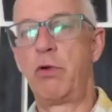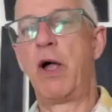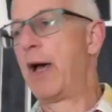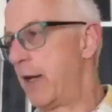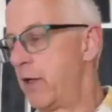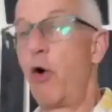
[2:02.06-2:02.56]

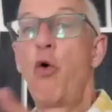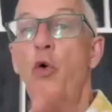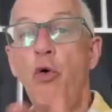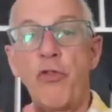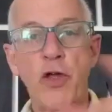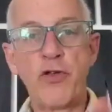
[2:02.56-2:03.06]
and
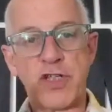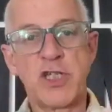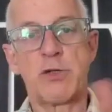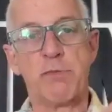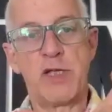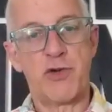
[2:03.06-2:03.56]
all those
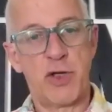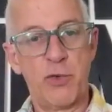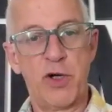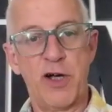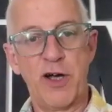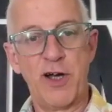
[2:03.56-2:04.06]
intermediary
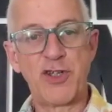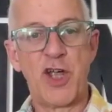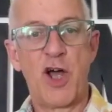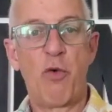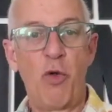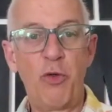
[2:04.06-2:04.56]
words.
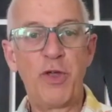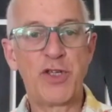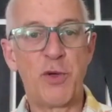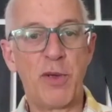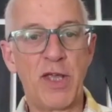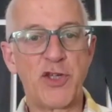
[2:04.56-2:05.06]
All you're
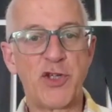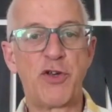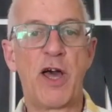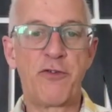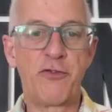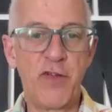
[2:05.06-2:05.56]
doing is you're
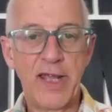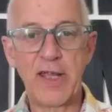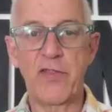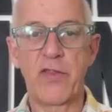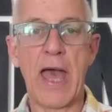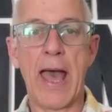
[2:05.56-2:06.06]
now filling in
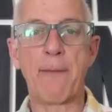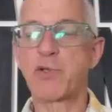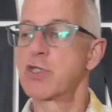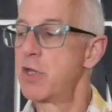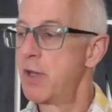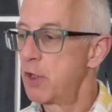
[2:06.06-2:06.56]
the
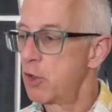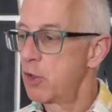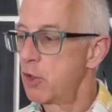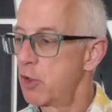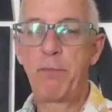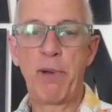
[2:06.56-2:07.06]
gaps,
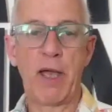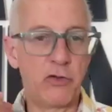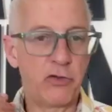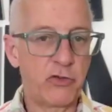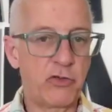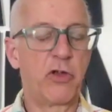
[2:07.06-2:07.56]
copy,
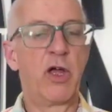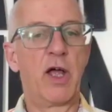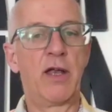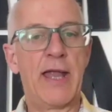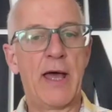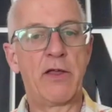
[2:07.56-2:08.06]
paste,
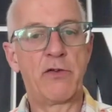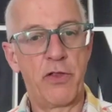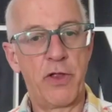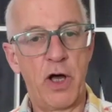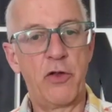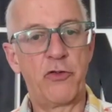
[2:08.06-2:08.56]
now you've got
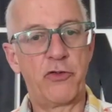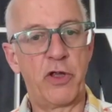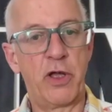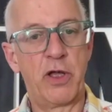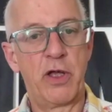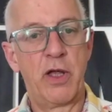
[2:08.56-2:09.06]
the answer.
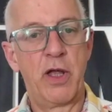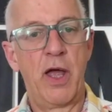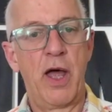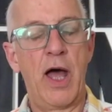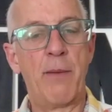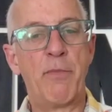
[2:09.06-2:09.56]

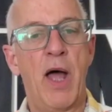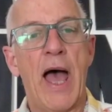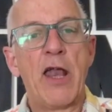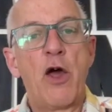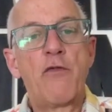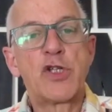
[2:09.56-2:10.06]

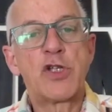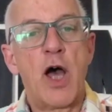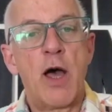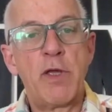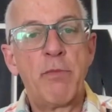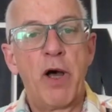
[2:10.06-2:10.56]
And over
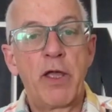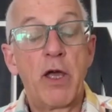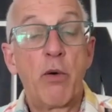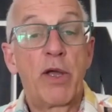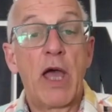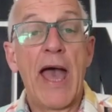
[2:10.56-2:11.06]
time you might go,
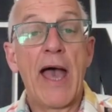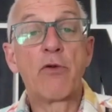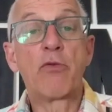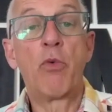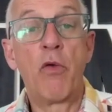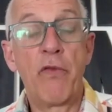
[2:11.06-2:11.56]
okay, how do
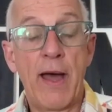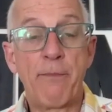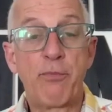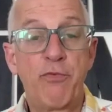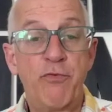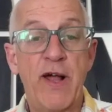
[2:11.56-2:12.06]
I want that
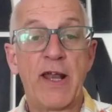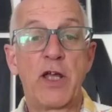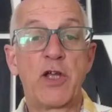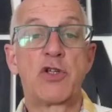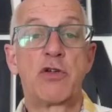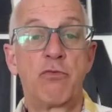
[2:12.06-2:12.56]

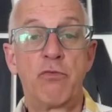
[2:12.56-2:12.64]
validation